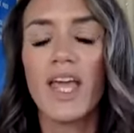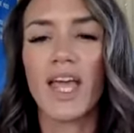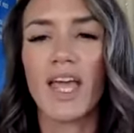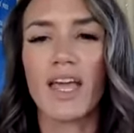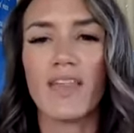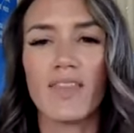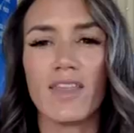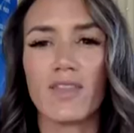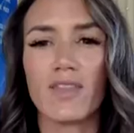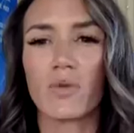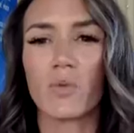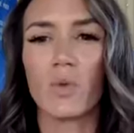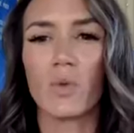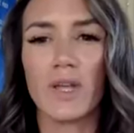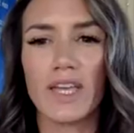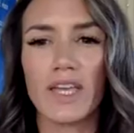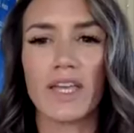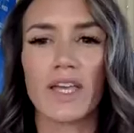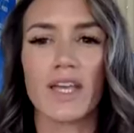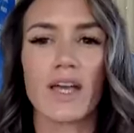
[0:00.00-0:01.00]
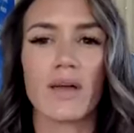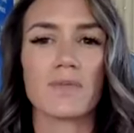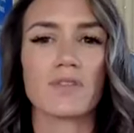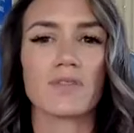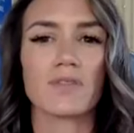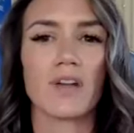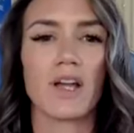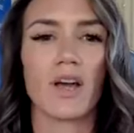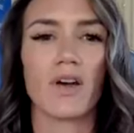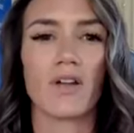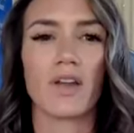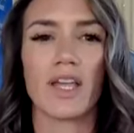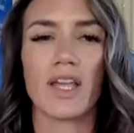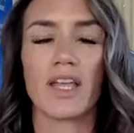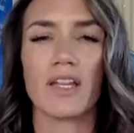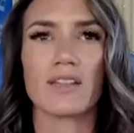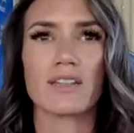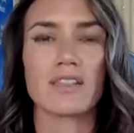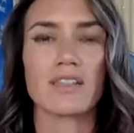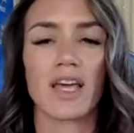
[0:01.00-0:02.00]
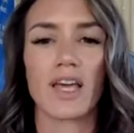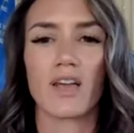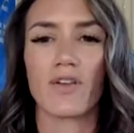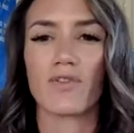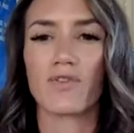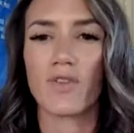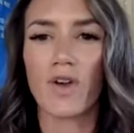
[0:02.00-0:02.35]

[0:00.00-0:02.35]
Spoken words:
and then the weekend comes around and it's like